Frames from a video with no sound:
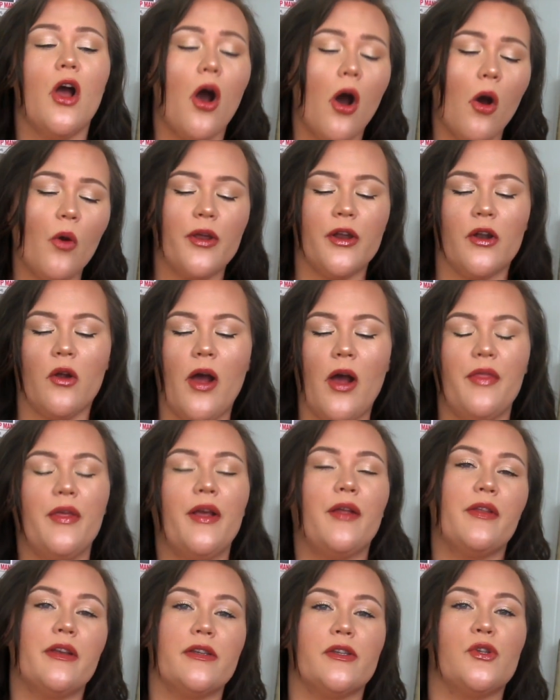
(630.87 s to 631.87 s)
oh, you know, I
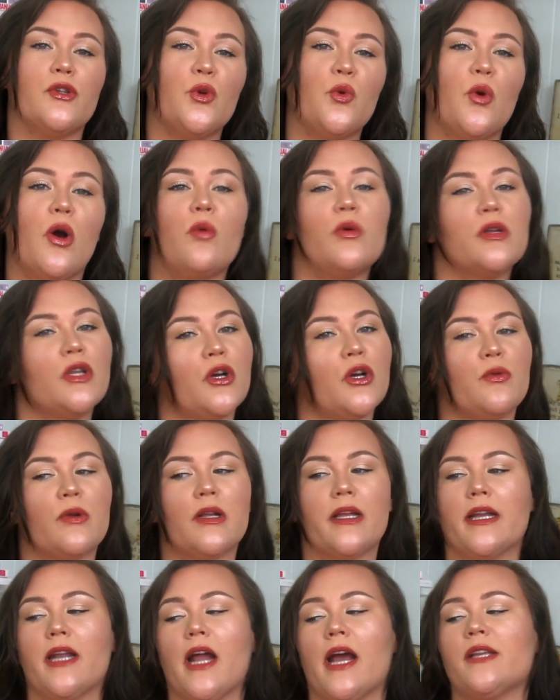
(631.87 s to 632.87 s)
think this duo would look
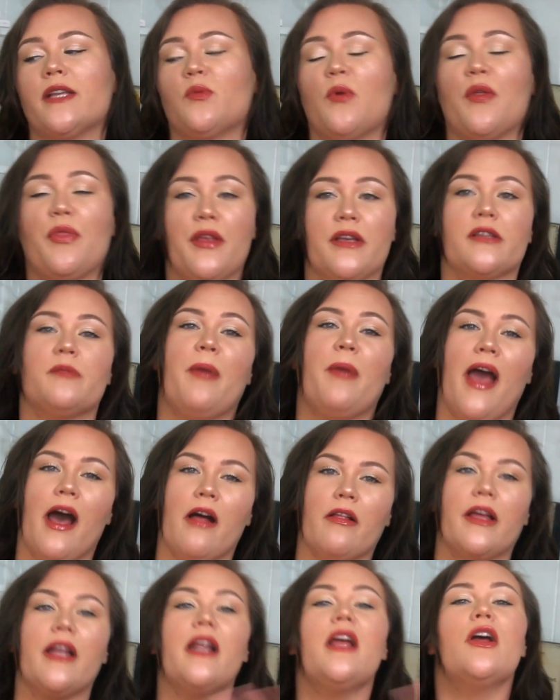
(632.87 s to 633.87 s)
really nice with this
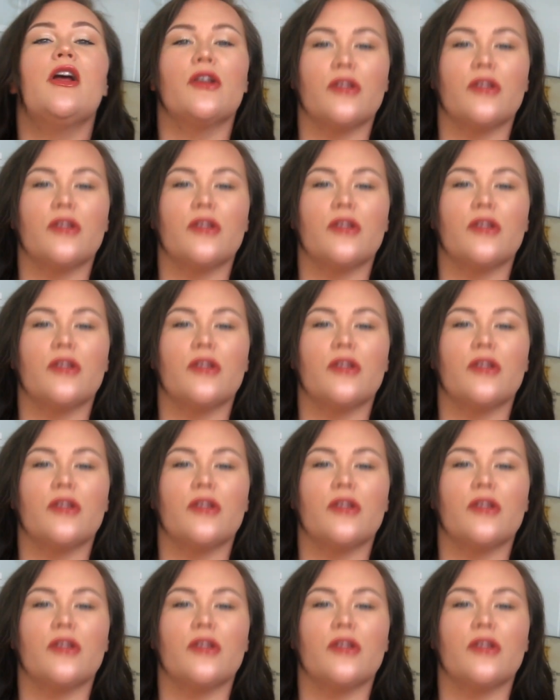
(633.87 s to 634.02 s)
palette,